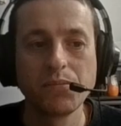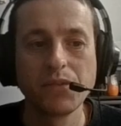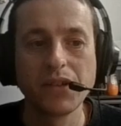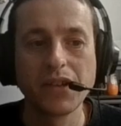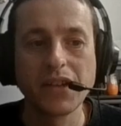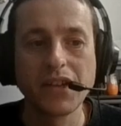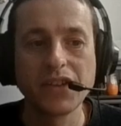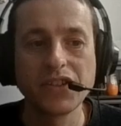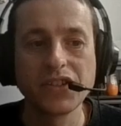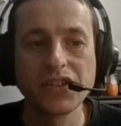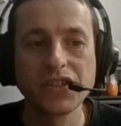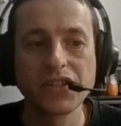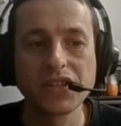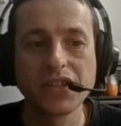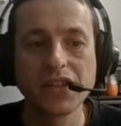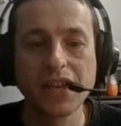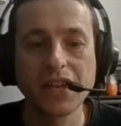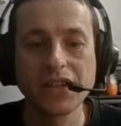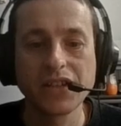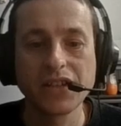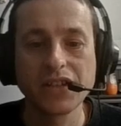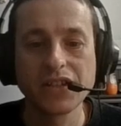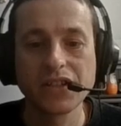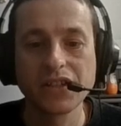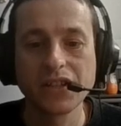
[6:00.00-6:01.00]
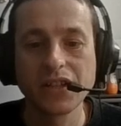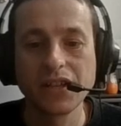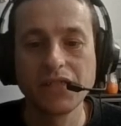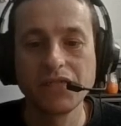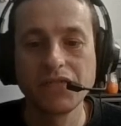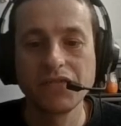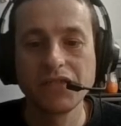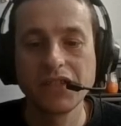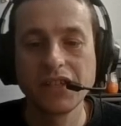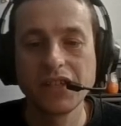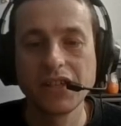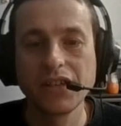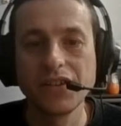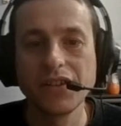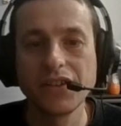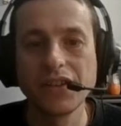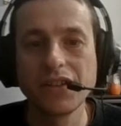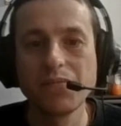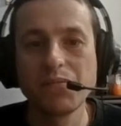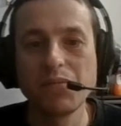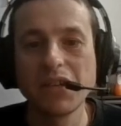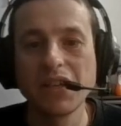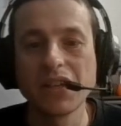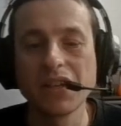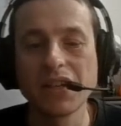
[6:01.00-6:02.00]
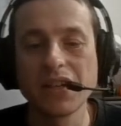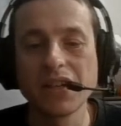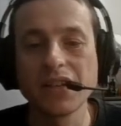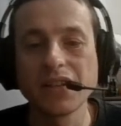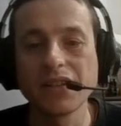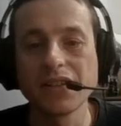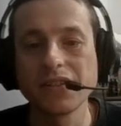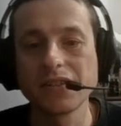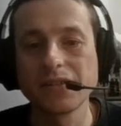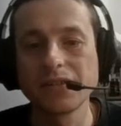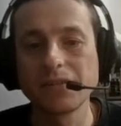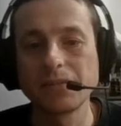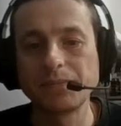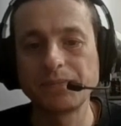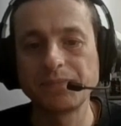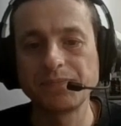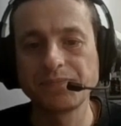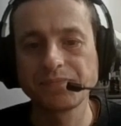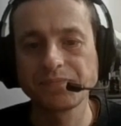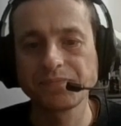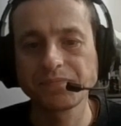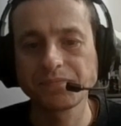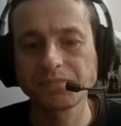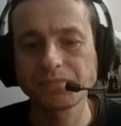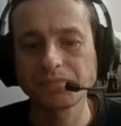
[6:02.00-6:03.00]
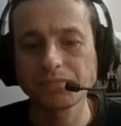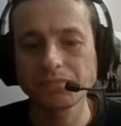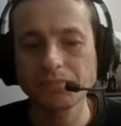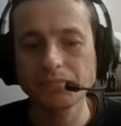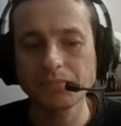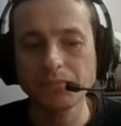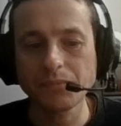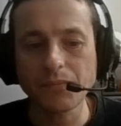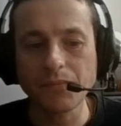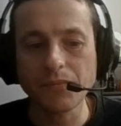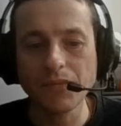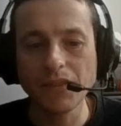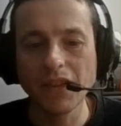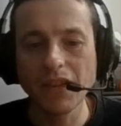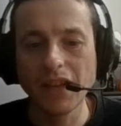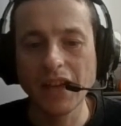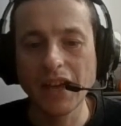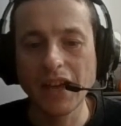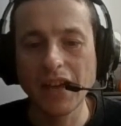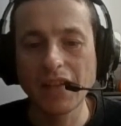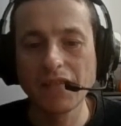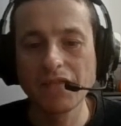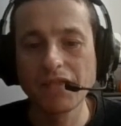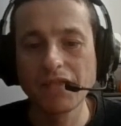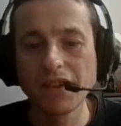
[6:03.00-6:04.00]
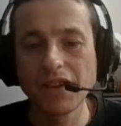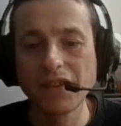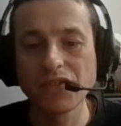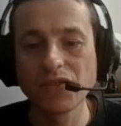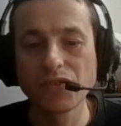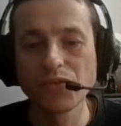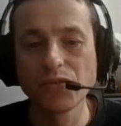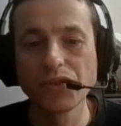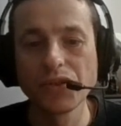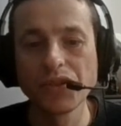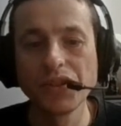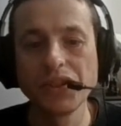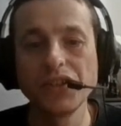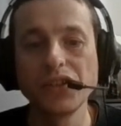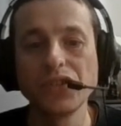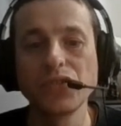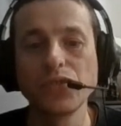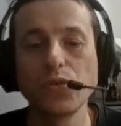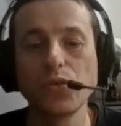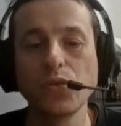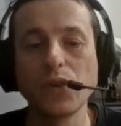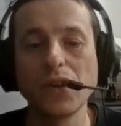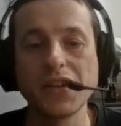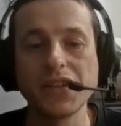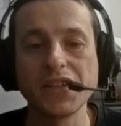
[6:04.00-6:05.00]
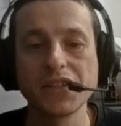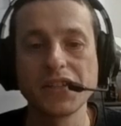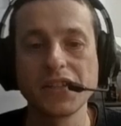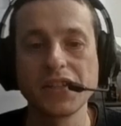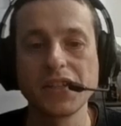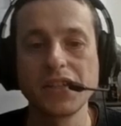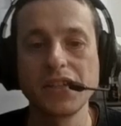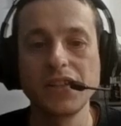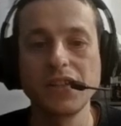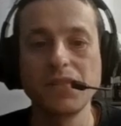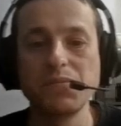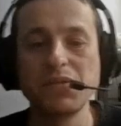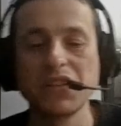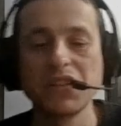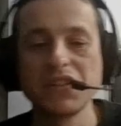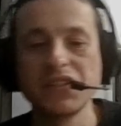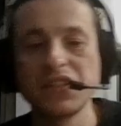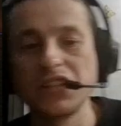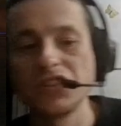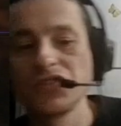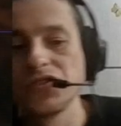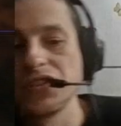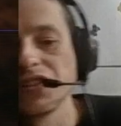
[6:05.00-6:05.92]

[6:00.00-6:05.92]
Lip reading: But I just love to kill them because I found a really good quest killing Pixie